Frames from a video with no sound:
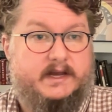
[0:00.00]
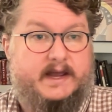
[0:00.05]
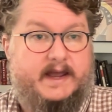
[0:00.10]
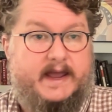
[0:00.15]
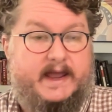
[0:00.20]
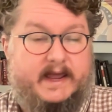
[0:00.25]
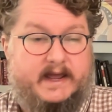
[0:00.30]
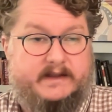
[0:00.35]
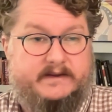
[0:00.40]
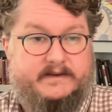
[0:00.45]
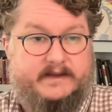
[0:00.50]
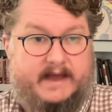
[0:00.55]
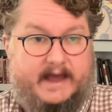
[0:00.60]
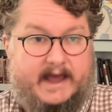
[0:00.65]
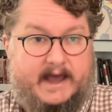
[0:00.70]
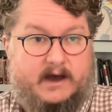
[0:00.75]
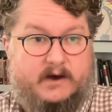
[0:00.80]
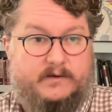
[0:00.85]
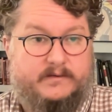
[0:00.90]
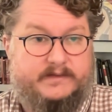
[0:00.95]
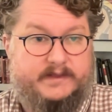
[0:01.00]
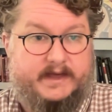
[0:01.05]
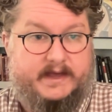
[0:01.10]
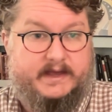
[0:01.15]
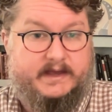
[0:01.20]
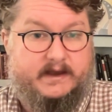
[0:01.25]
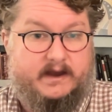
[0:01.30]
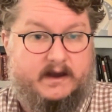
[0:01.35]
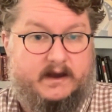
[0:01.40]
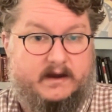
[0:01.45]
and how
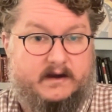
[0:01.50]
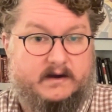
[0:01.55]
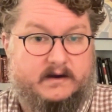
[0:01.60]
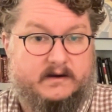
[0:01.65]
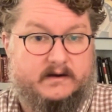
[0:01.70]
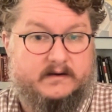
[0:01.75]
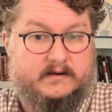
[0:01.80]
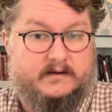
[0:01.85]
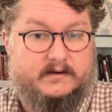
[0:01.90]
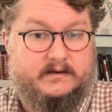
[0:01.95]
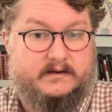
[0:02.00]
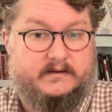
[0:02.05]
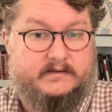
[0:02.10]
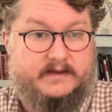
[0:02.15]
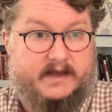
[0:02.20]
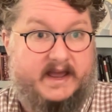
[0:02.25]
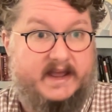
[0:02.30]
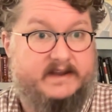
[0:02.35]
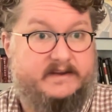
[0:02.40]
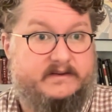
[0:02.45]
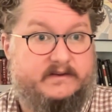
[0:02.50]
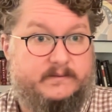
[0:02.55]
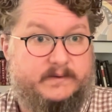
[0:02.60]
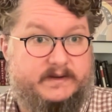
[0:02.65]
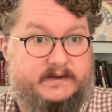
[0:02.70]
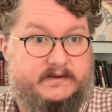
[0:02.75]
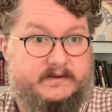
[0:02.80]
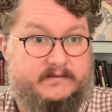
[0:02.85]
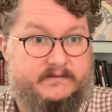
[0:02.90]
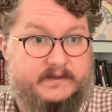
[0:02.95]
they are tied to
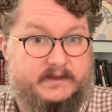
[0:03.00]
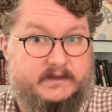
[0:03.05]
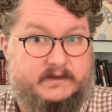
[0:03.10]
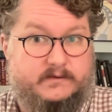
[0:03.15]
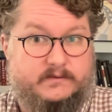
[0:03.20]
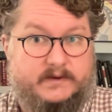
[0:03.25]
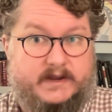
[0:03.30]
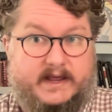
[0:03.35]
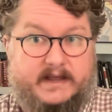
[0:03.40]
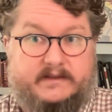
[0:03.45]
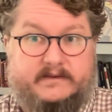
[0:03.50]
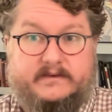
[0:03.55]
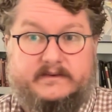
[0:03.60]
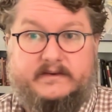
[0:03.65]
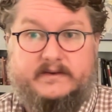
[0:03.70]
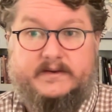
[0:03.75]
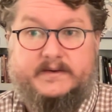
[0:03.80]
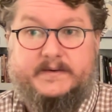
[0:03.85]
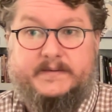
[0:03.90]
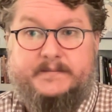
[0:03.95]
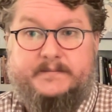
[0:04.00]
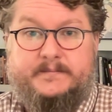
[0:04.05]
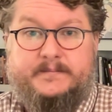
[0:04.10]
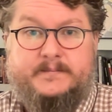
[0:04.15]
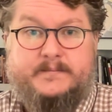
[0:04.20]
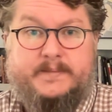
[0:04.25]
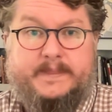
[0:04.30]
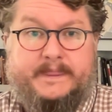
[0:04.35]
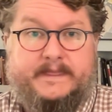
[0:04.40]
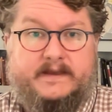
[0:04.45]
each of the units.
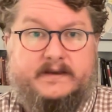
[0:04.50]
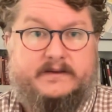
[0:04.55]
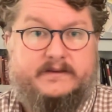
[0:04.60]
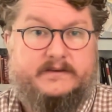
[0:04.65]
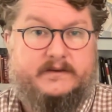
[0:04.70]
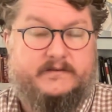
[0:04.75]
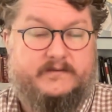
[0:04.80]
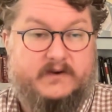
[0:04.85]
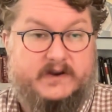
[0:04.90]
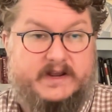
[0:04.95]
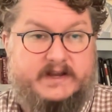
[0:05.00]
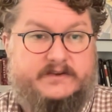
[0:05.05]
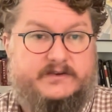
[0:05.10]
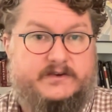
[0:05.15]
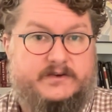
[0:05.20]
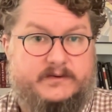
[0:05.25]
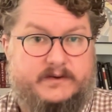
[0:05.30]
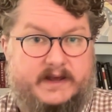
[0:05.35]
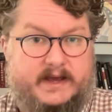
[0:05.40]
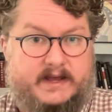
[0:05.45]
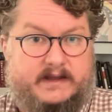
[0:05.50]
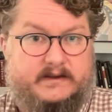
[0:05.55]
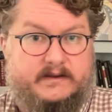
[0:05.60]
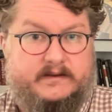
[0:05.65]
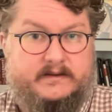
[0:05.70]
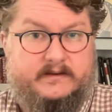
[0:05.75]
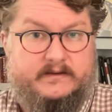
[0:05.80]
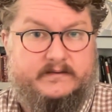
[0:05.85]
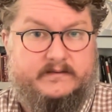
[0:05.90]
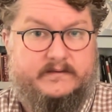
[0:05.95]
So for each unit,
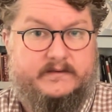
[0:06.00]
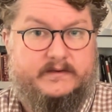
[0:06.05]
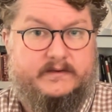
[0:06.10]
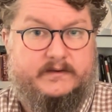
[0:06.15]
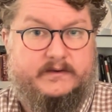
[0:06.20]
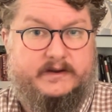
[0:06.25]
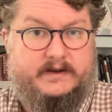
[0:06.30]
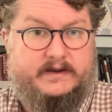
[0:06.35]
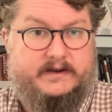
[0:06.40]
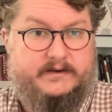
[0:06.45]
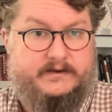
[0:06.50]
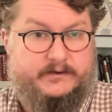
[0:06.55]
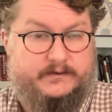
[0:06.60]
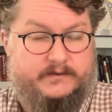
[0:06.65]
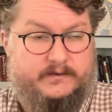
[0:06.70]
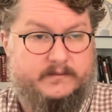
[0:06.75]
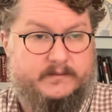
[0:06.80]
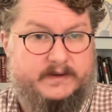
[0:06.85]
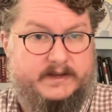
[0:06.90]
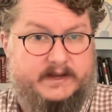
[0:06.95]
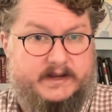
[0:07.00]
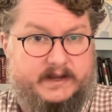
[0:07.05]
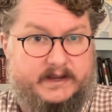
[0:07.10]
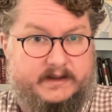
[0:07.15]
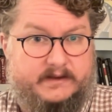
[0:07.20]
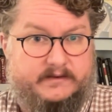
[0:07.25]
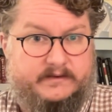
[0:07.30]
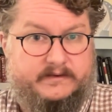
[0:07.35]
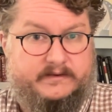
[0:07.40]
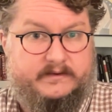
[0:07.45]
you need to do the
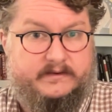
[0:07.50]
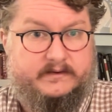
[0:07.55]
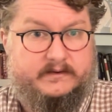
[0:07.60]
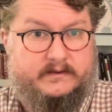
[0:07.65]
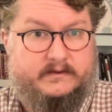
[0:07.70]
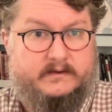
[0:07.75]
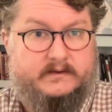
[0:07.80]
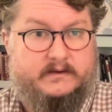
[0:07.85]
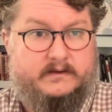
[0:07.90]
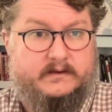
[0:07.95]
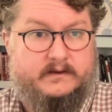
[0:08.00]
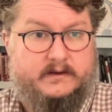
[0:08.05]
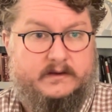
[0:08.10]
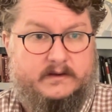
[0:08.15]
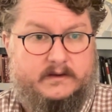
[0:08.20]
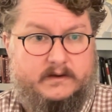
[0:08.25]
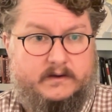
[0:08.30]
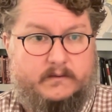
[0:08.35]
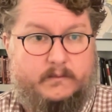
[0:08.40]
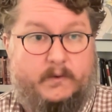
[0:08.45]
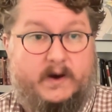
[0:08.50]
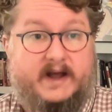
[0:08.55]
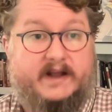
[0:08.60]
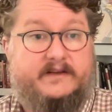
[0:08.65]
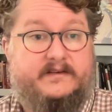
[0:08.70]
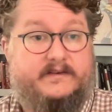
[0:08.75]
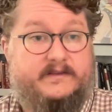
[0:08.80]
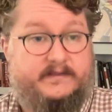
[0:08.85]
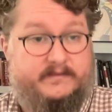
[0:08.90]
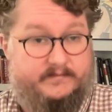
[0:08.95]
readings,
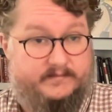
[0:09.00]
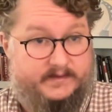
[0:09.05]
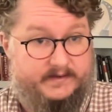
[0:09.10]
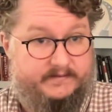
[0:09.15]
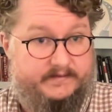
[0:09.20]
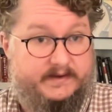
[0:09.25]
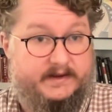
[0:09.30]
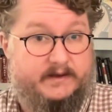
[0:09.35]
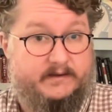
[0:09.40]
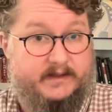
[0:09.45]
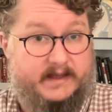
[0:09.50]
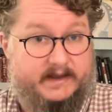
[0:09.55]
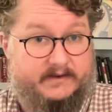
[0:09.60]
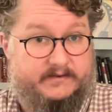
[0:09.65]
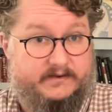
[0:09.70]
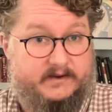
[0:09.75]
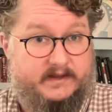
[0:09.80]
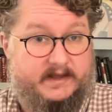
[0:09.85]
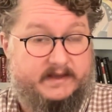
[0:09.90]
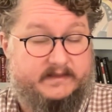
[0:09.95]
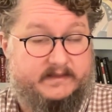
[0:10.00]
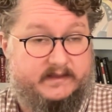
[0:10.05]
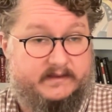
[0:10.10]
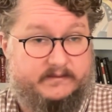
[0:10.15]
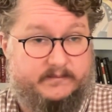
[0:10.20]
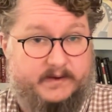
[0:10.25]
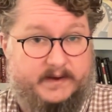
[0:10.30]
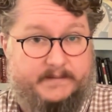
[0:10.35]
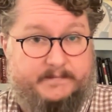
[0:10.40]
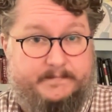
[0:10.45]
watch the video lecture like
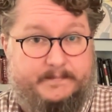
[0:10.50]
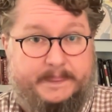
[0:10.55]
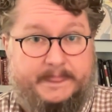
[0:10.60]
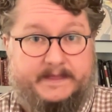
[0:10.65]
this one,